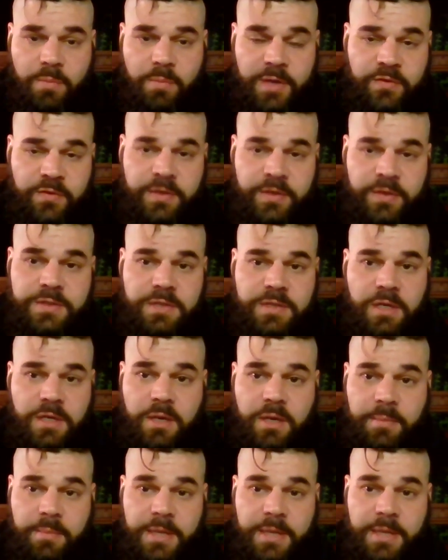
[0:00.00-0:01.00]
metrics,
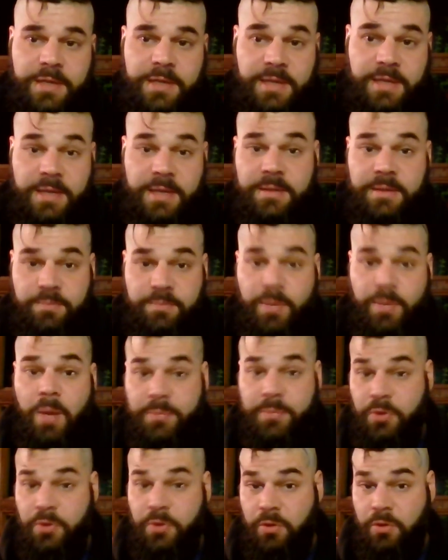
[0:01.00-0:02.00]
and they
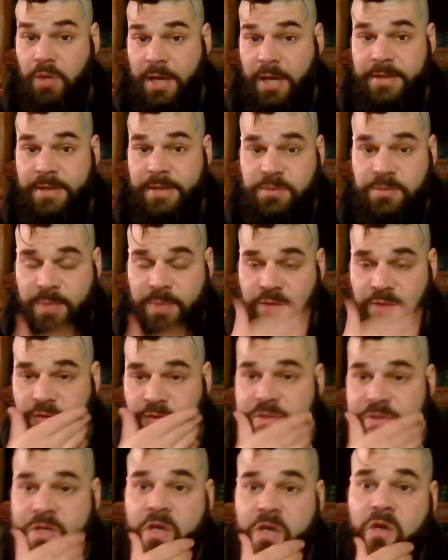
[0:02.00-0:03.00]
pump your clients'
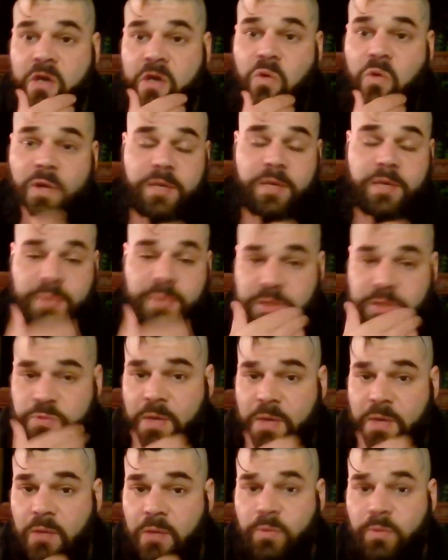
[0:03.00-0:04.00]
metrics quite a bit as
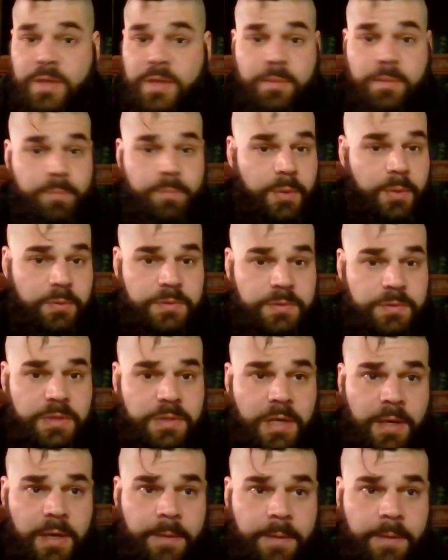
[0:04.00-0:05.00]
well. We built,
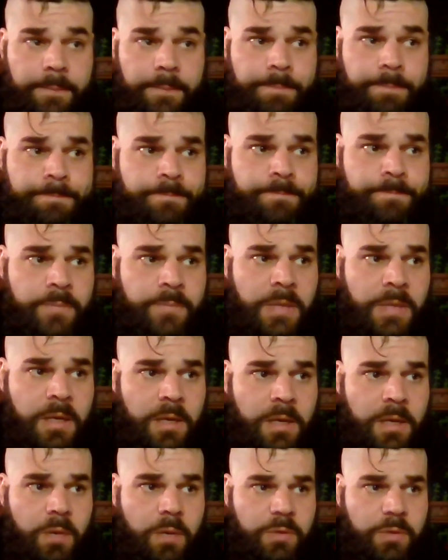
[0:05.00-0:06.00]
I
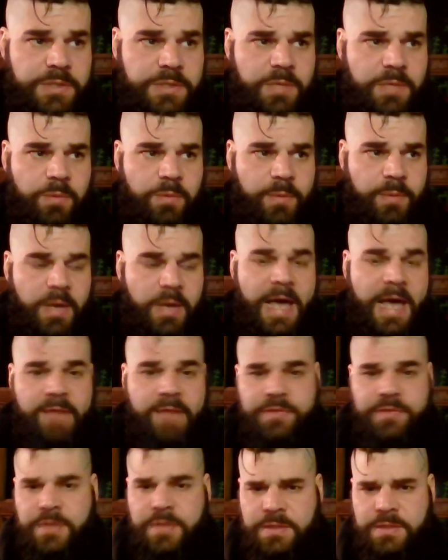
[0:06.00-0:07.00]
want to say we built
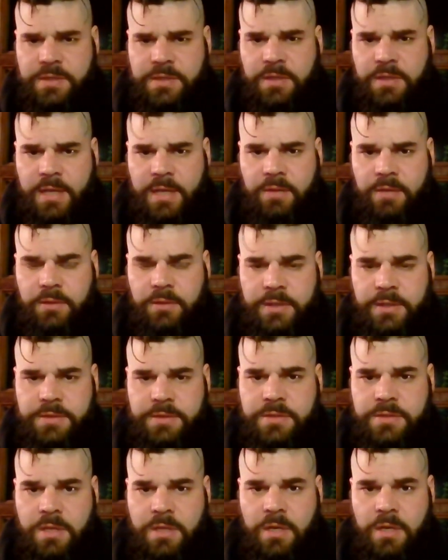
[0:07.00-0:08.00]
half a dozen cloud
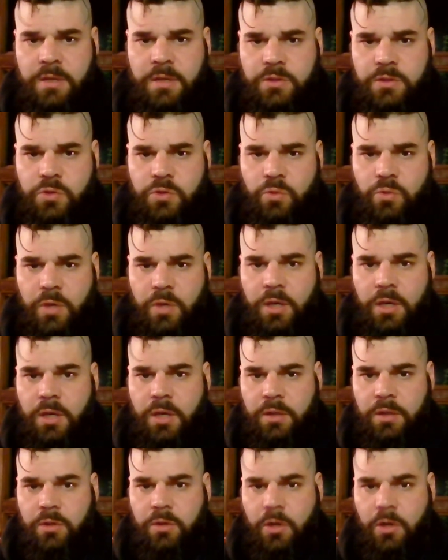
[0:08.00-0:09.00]
links to
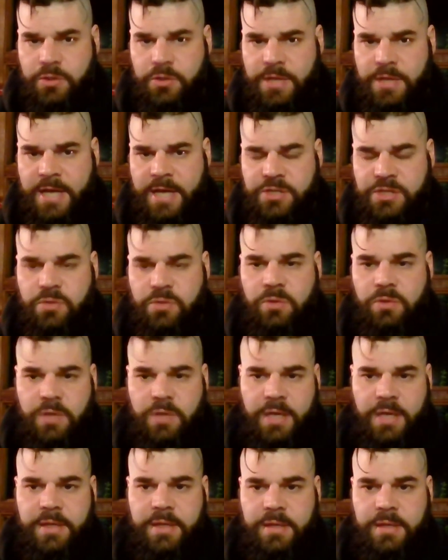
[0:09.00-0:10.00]
a large national
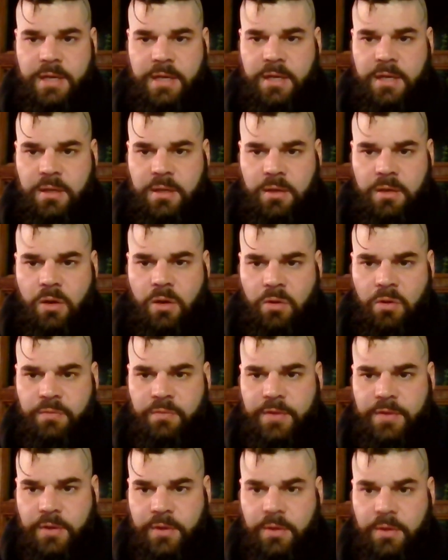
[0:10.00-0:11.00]
client, and all
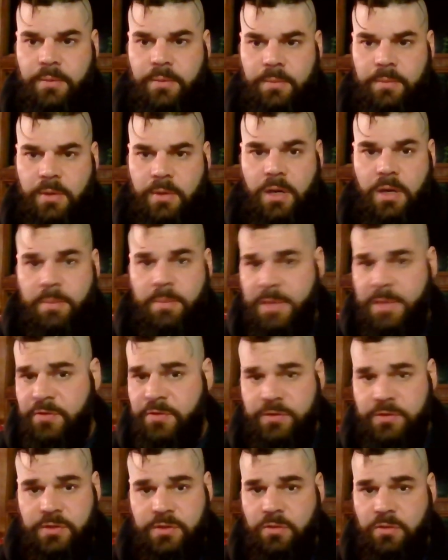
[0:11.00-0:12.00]
of their
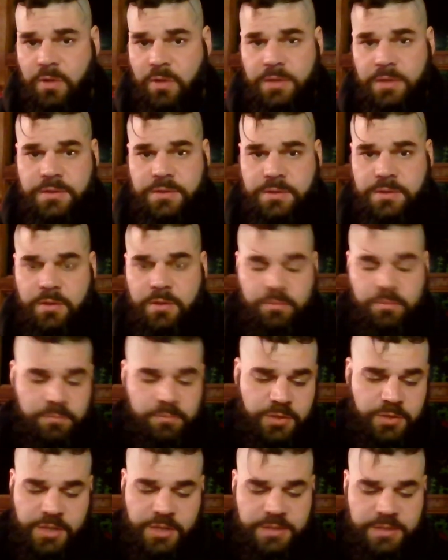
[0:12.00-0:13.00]
metrics across,
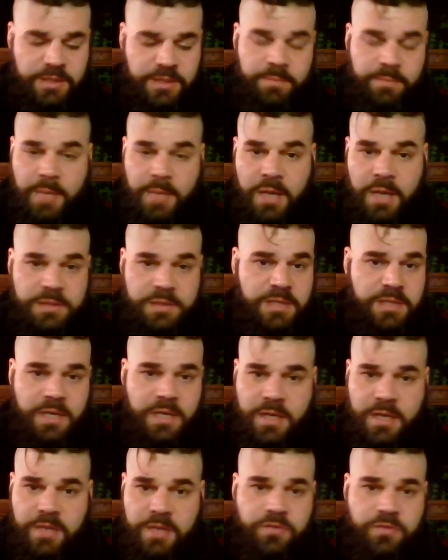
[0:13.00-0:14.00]
Majestic, Moz,
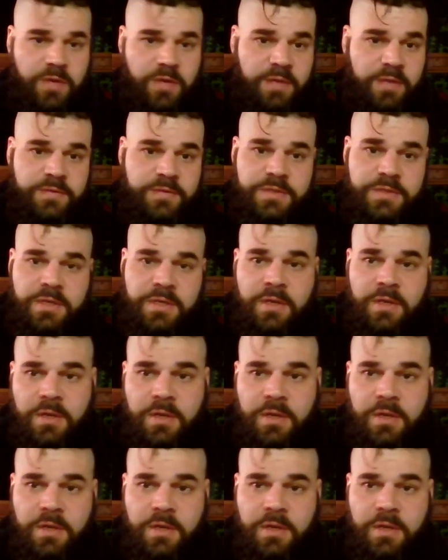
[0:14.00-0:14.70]
Ahrefs,